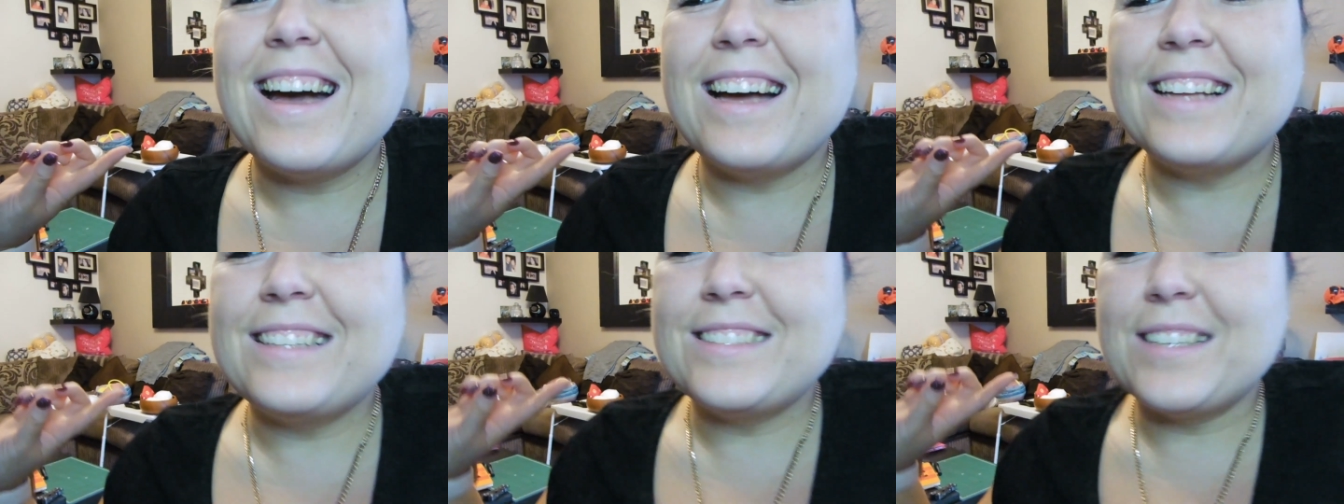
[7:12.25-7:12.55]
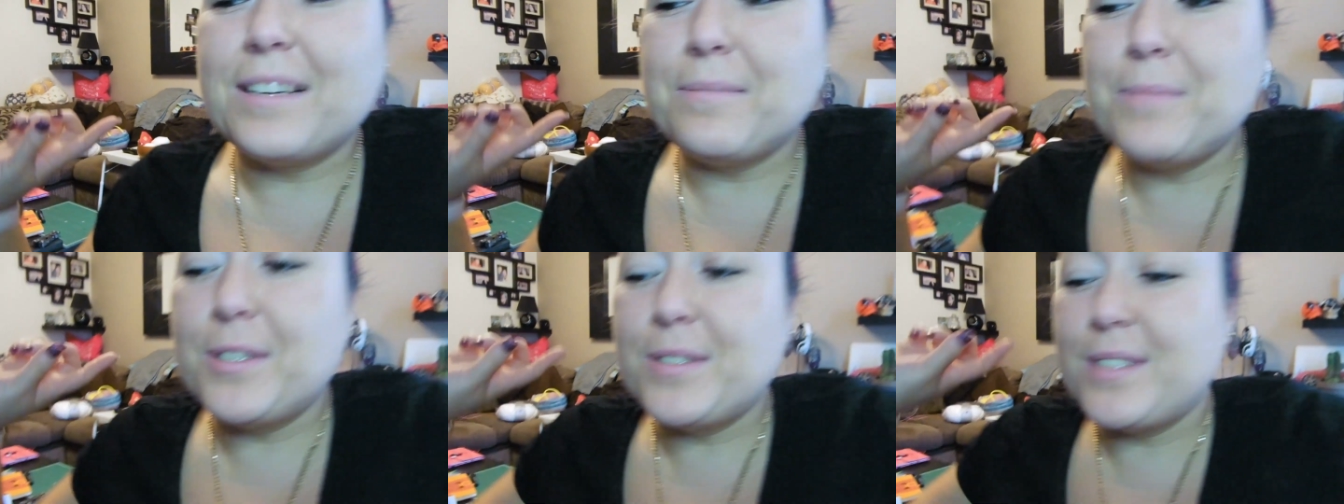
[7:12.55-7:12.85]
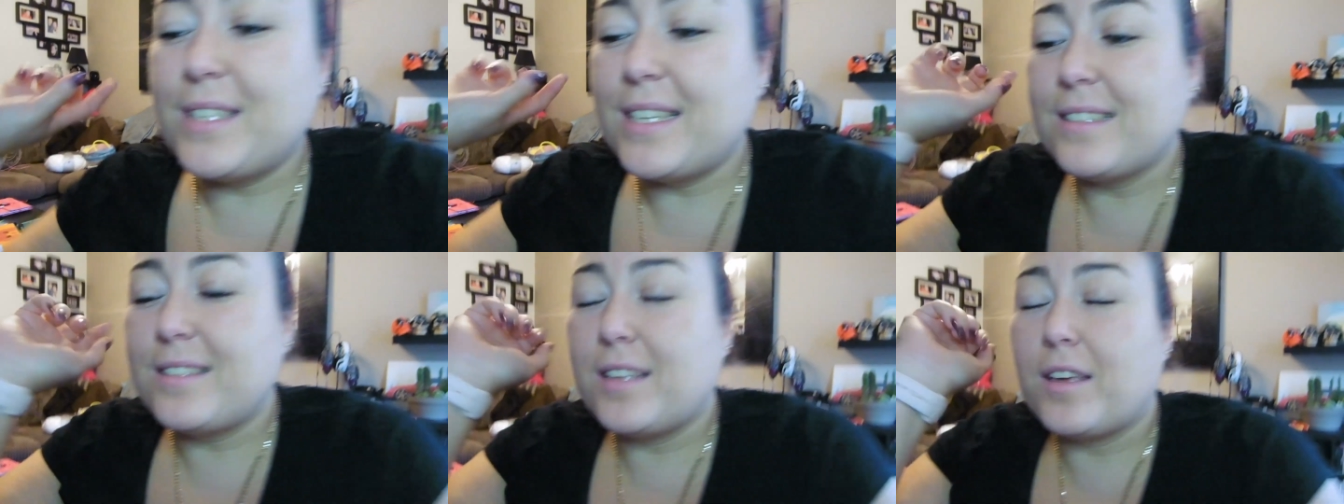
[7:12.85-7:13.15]
and I'm
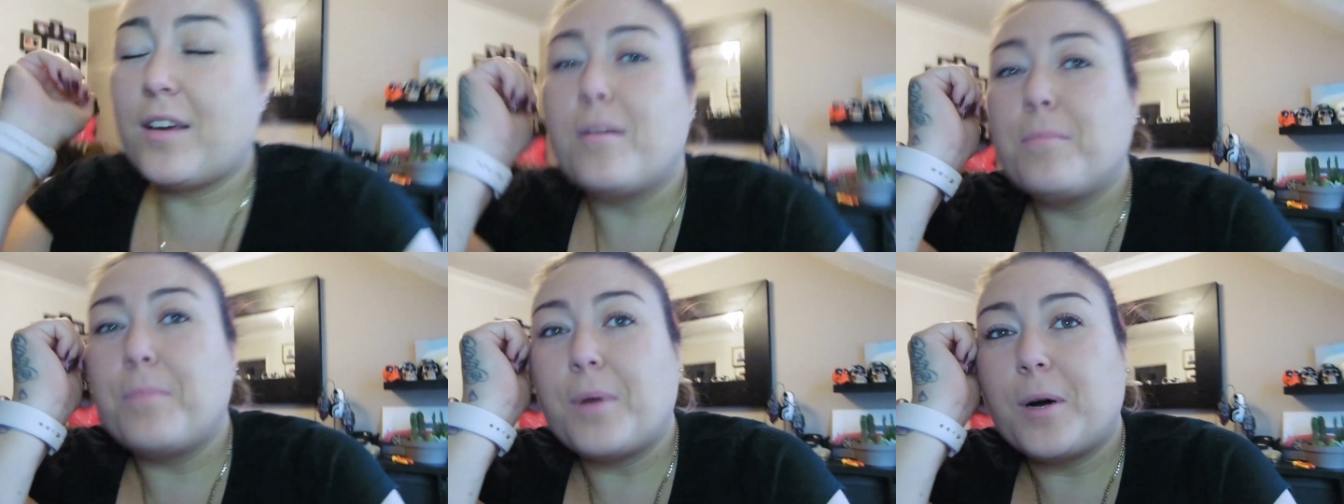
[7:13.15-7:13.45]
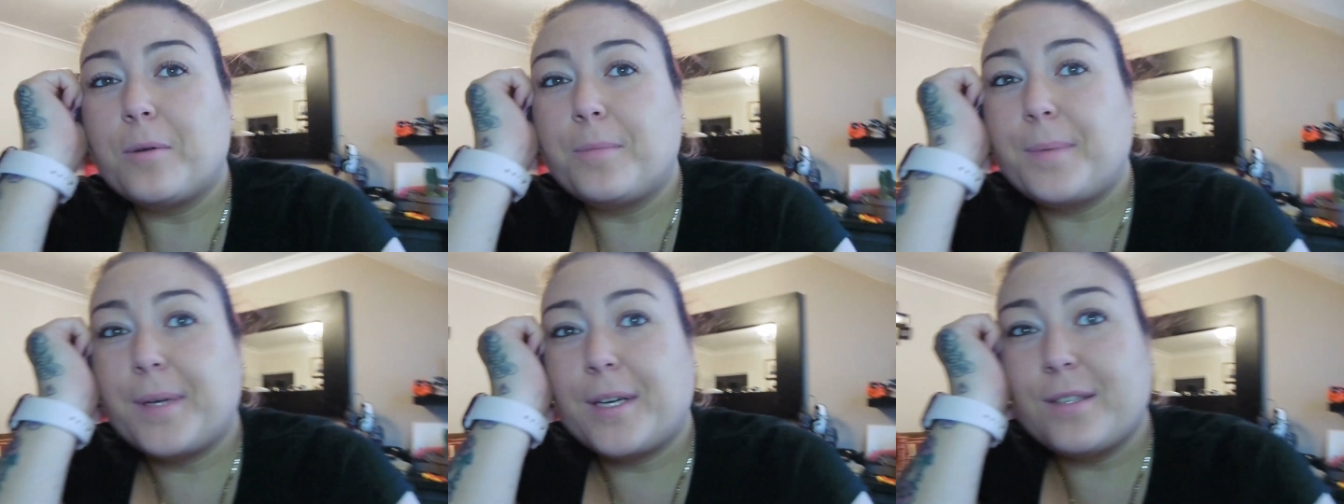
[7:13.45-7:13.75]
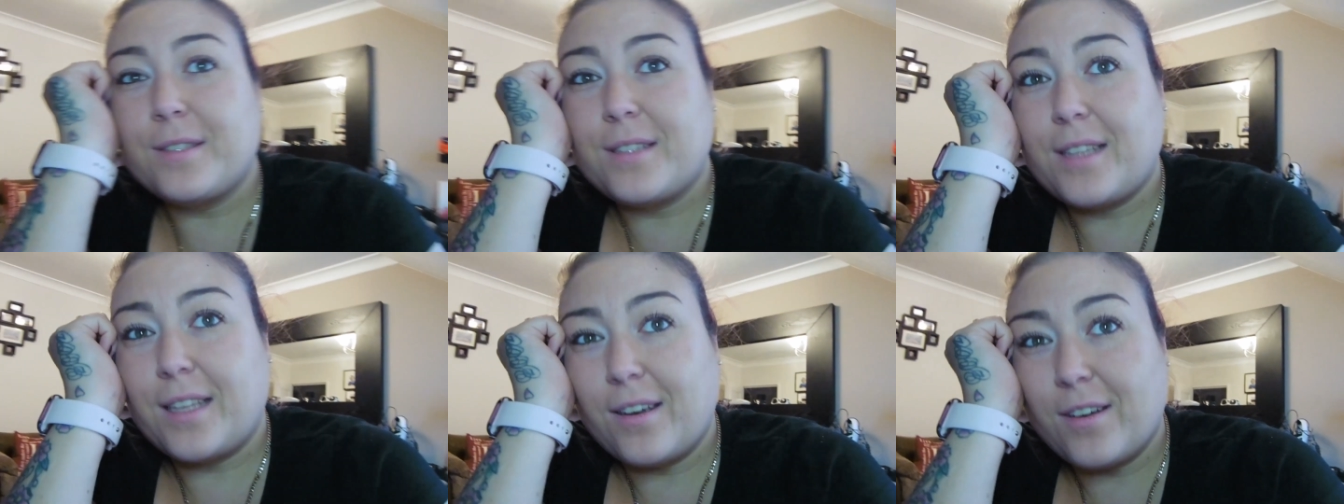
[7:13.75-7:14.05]
using it as a yarn bowl
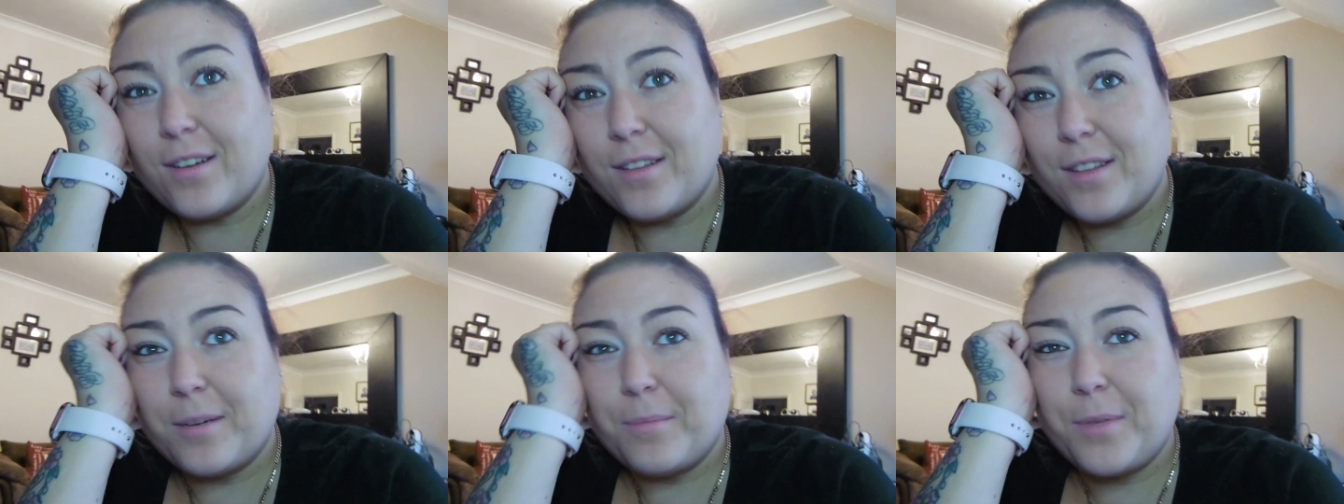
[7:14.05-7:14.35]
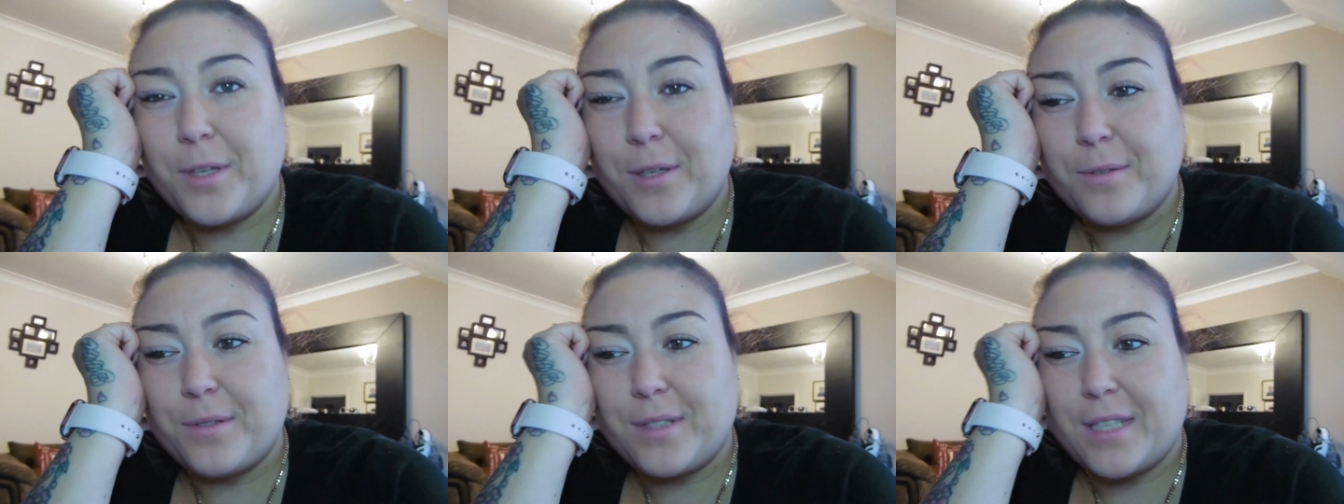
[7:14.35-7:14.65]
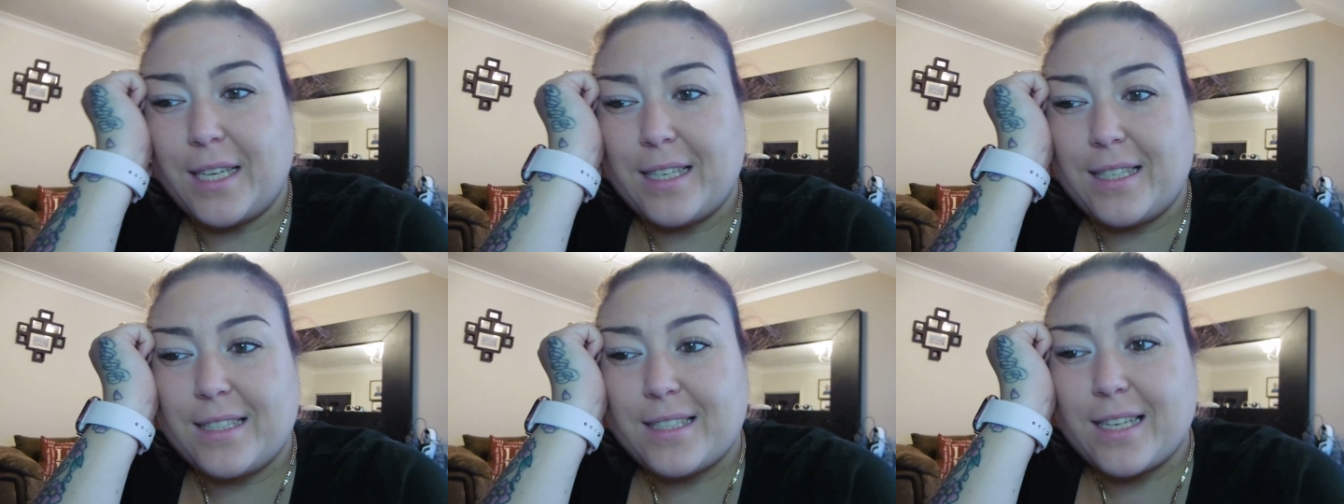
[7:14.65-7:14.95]
because the yarn that I'm
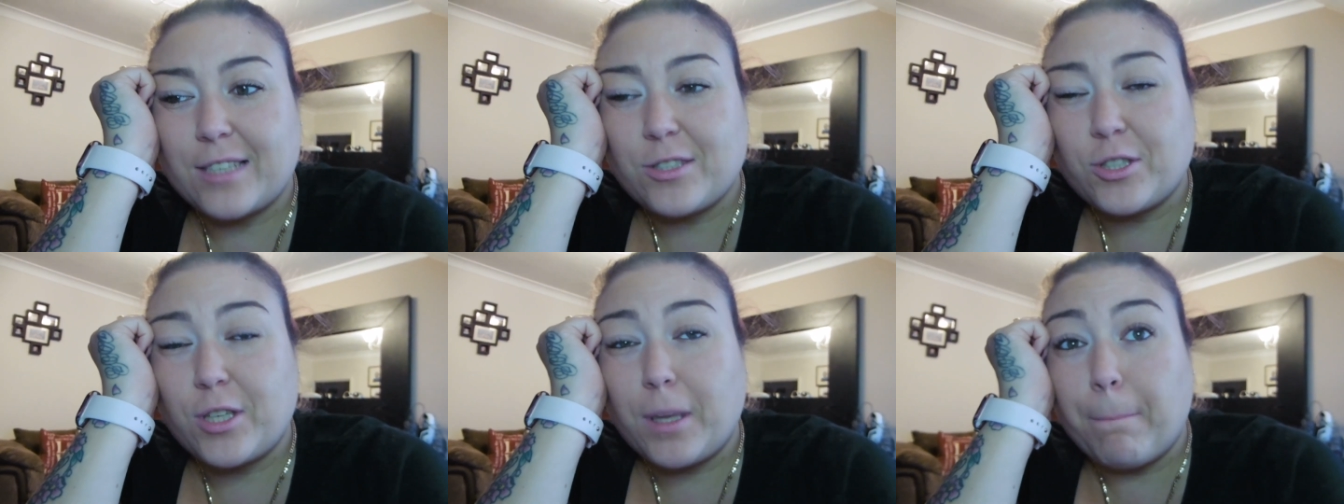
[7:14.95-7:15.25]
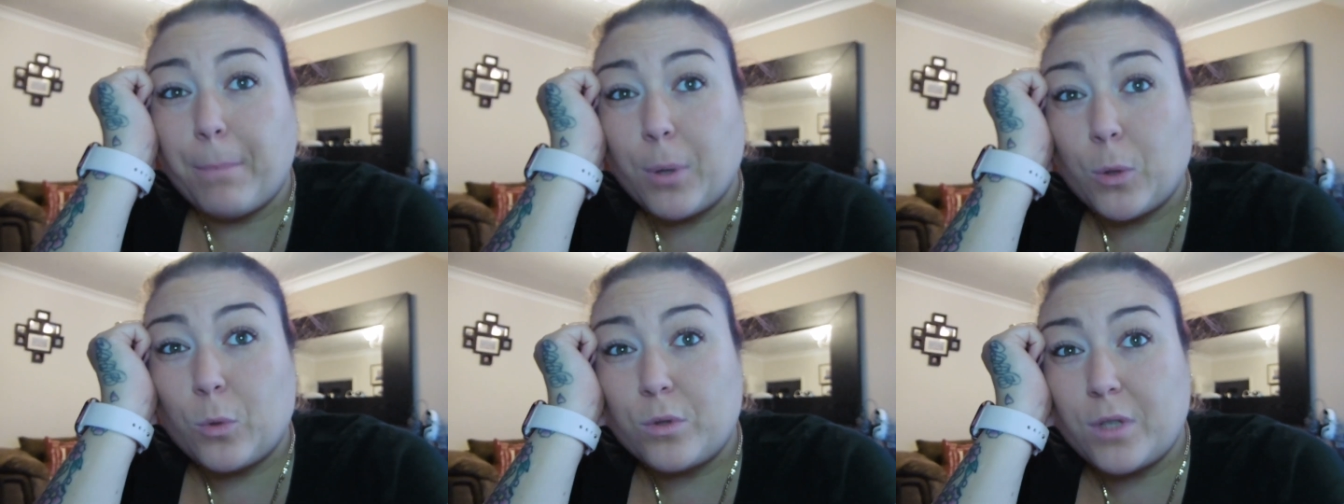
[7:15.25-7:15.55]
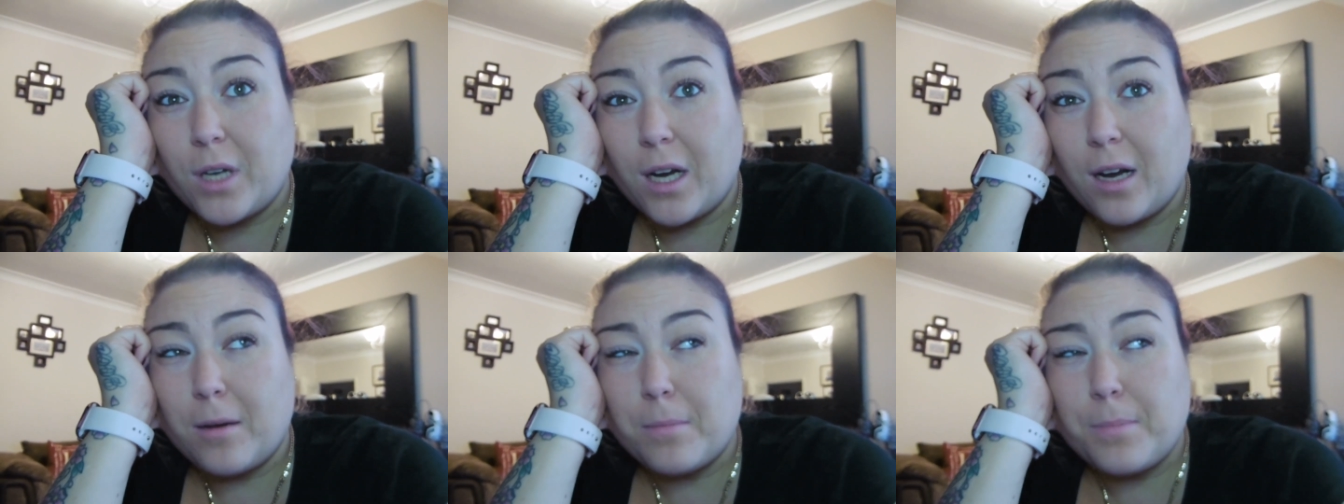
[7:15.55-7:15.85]
using is actually balled
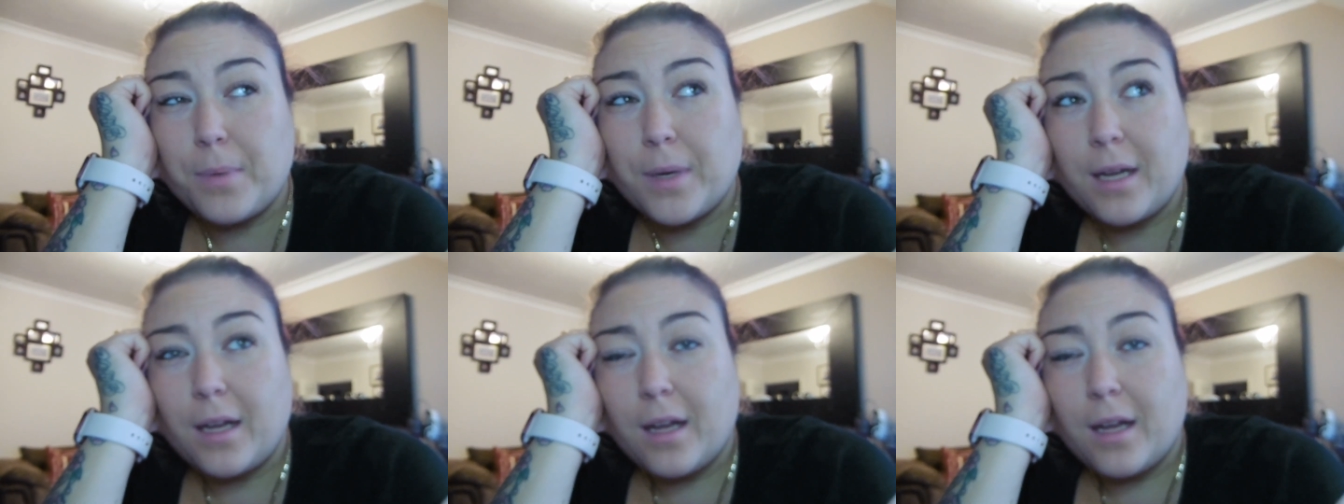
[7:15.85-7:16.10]
up